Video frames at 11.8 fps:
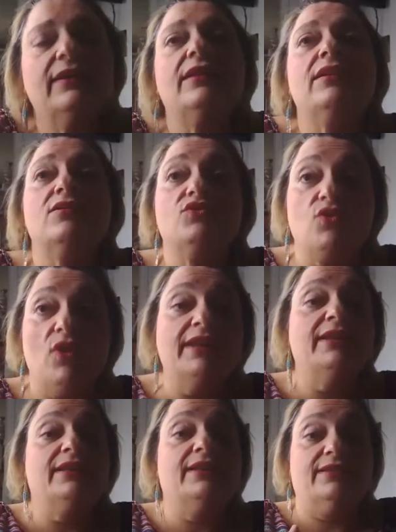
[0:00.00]
trying
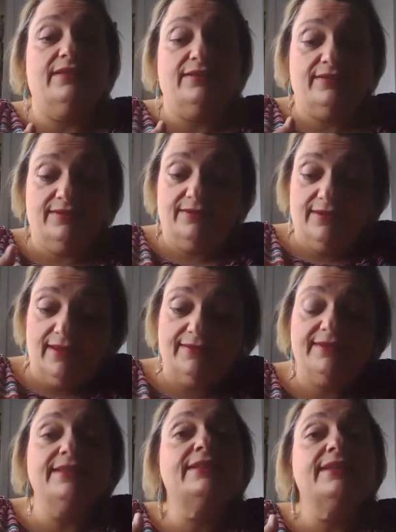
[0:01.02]
to like
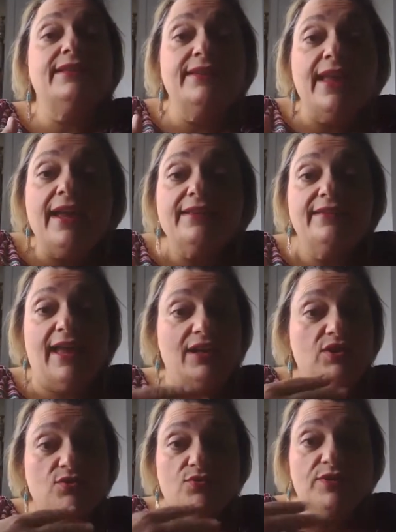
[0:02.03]
disconnect that
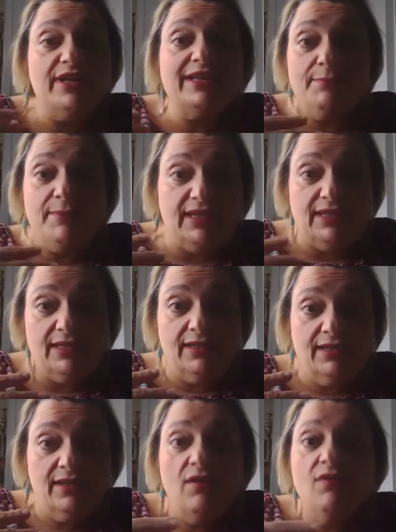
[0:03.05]
Greek me
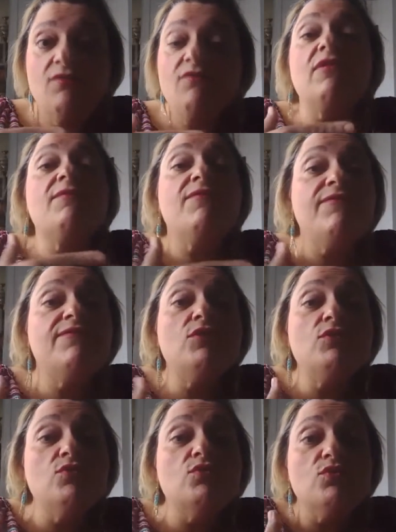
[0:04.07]
from
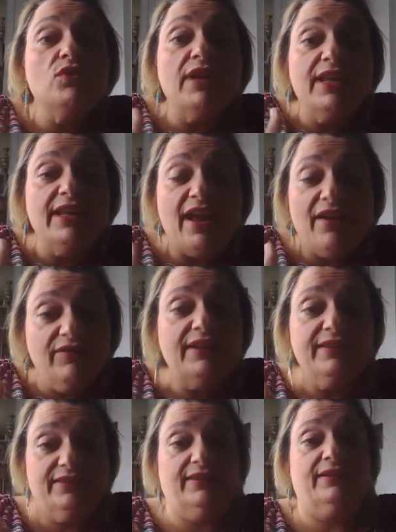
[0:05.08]
food in
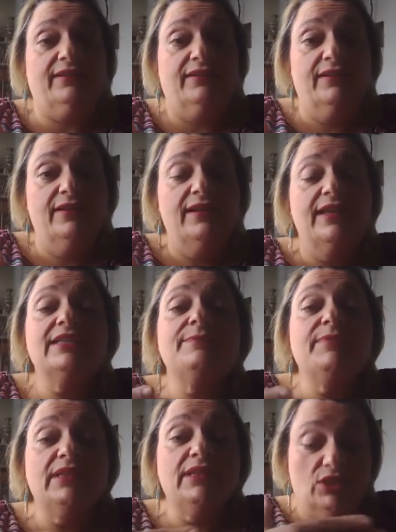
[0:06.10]
everything has
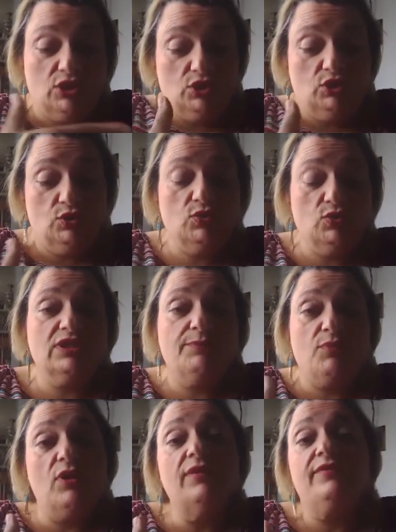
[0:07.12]
been the hugest
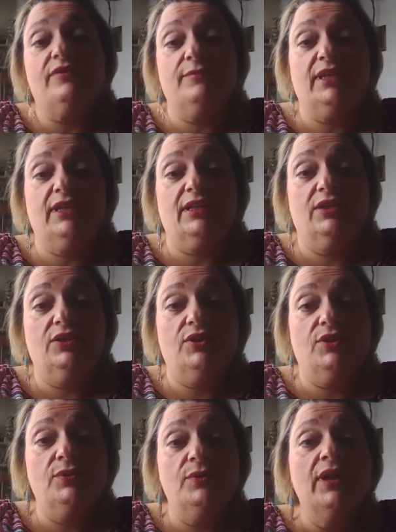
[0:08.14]
part for me, you
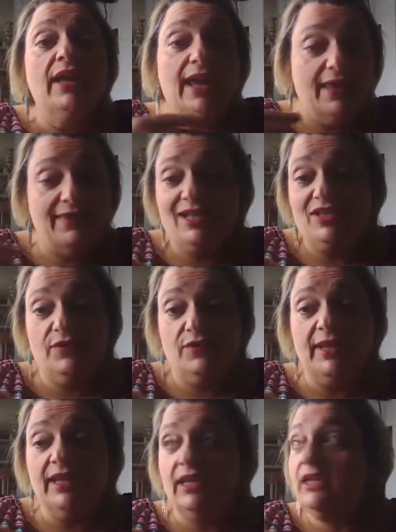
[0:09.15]
know? Yeah. That's for
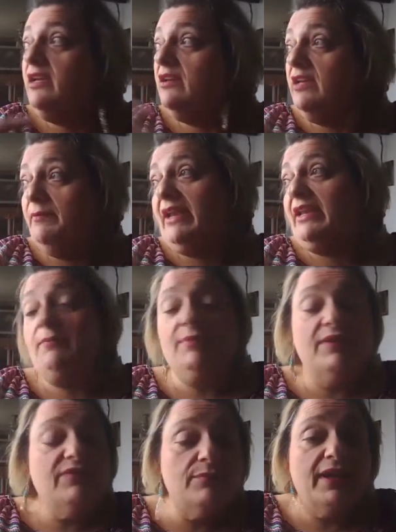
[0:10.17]
me. It might not be
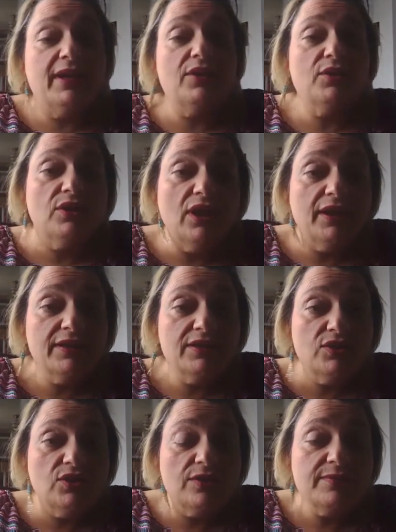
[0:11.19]
for my other clients,
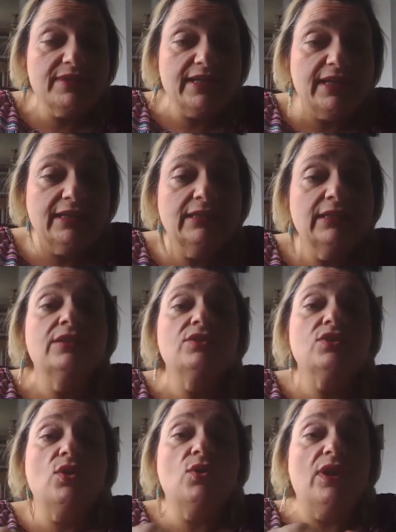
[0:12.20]
you know what I'm saying?
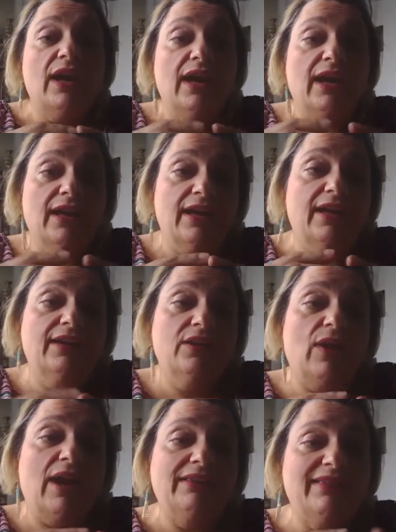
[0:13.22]
So you know,
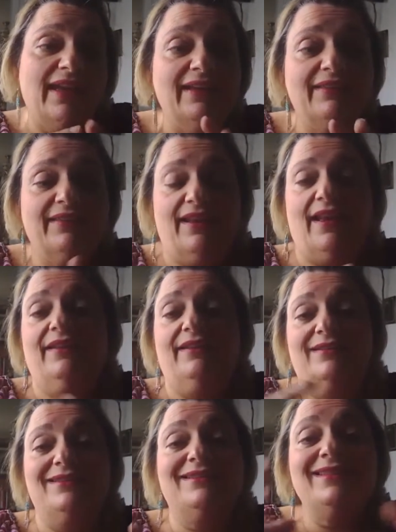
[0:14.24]
I like that I
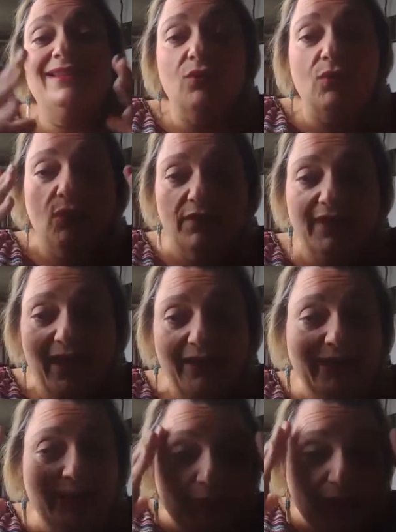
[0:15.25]
could see all that
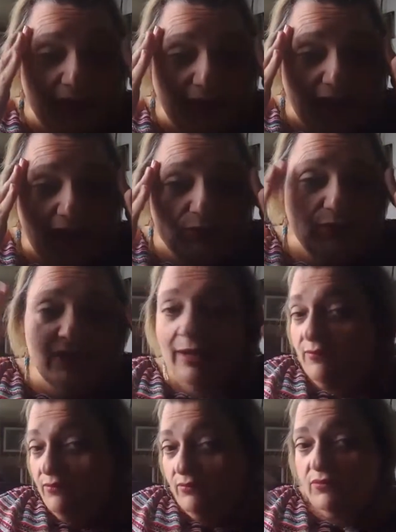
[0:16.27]
in my head when
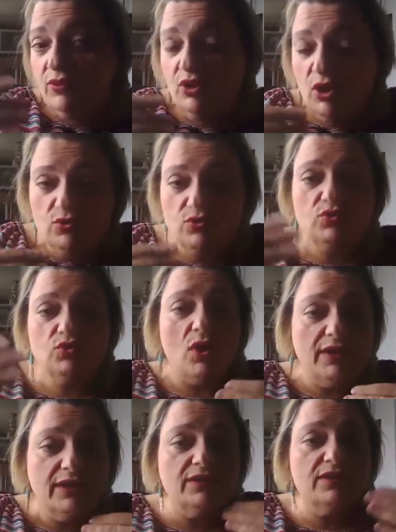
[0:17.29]
I'm, you know,
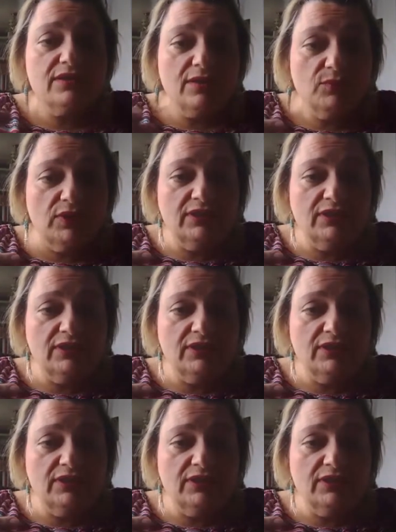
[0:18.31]
talking to someone.